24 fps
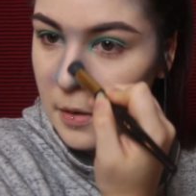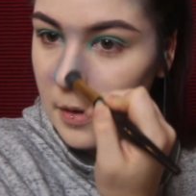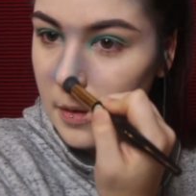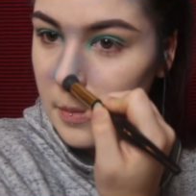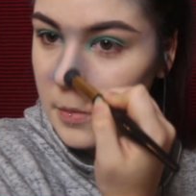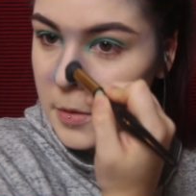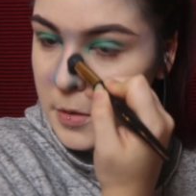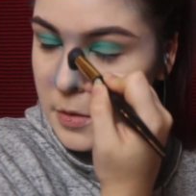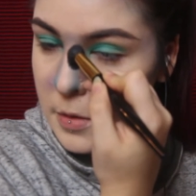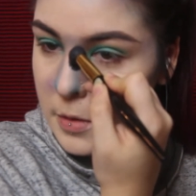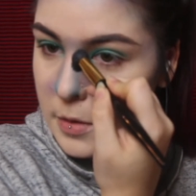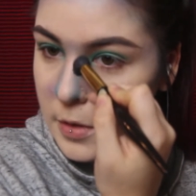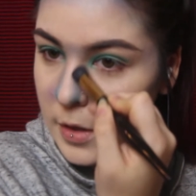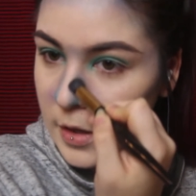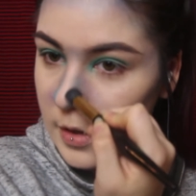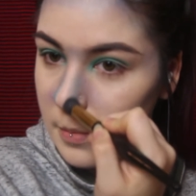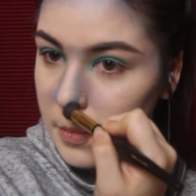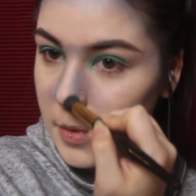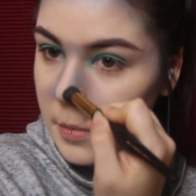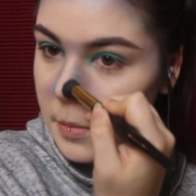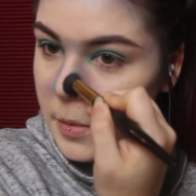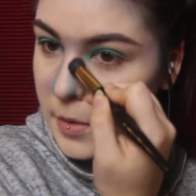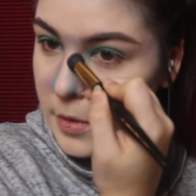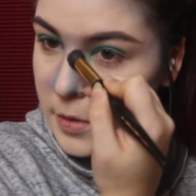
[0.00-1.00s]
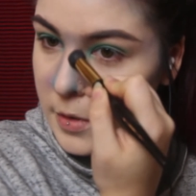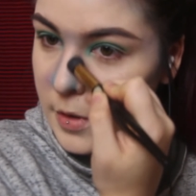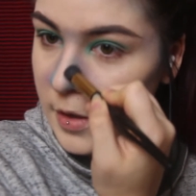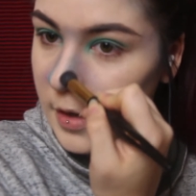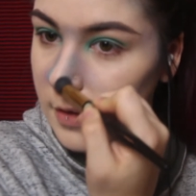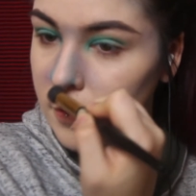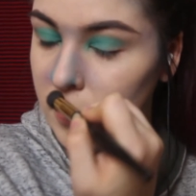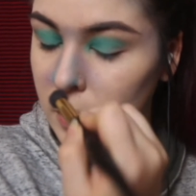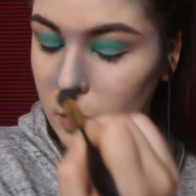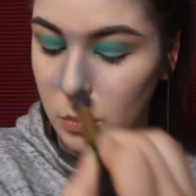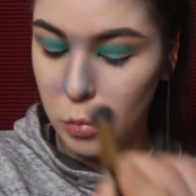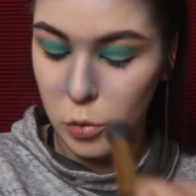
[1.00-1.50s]
I'm sure a lot of people out there
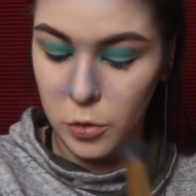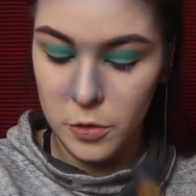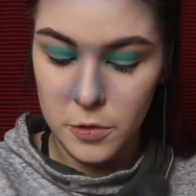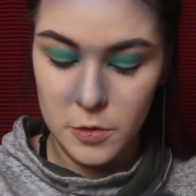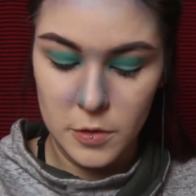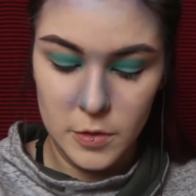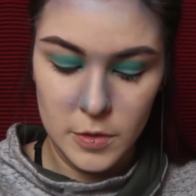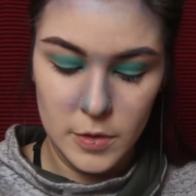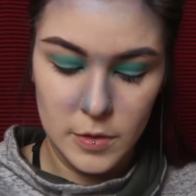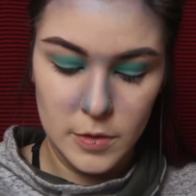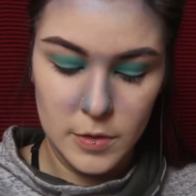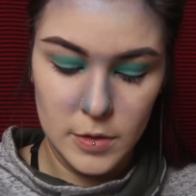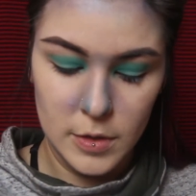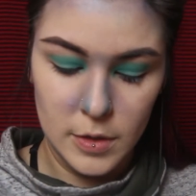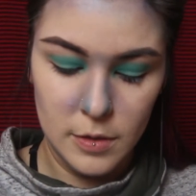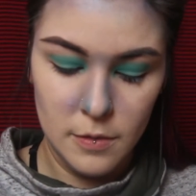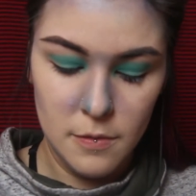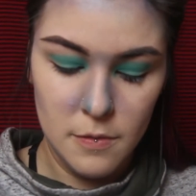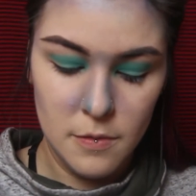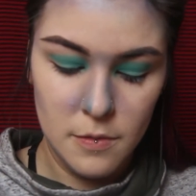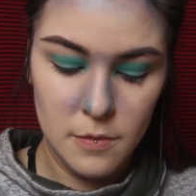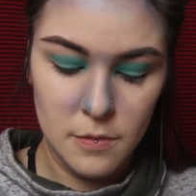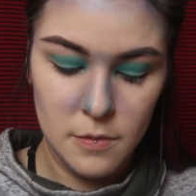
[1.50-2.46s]
have like portraits and stuff.